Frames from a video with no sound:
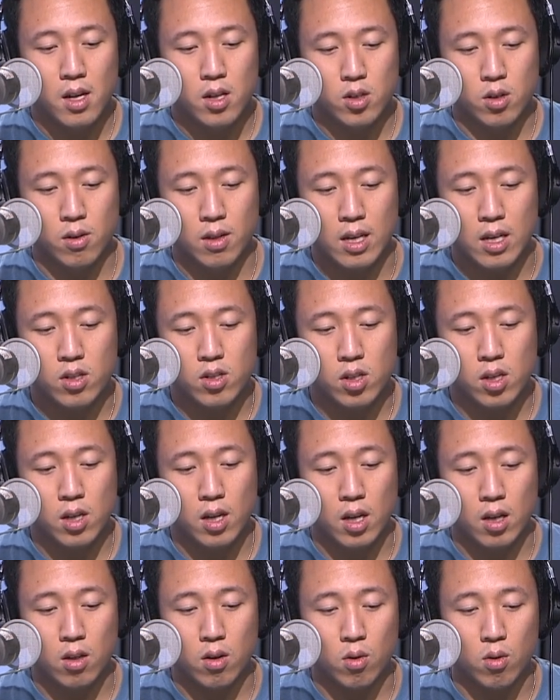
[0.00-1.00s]
so these
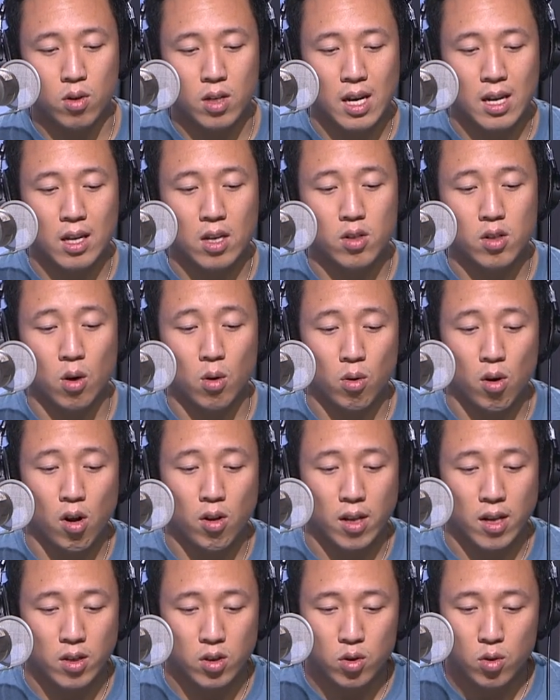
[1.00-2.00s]
include Yeti's own
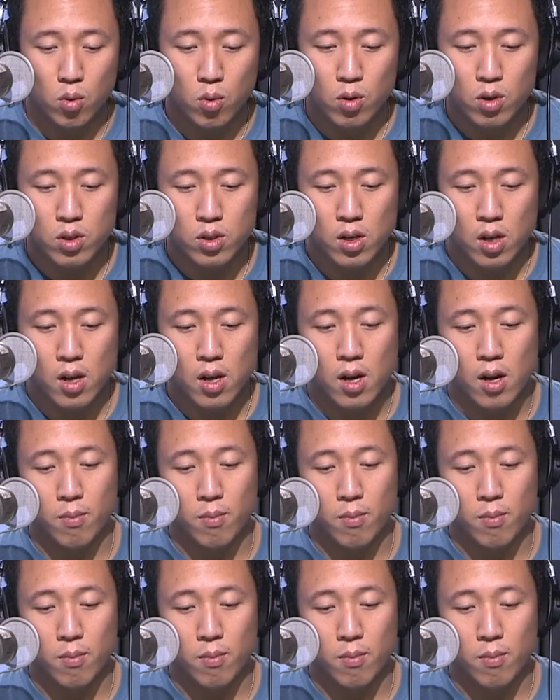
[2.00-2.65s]
online stores.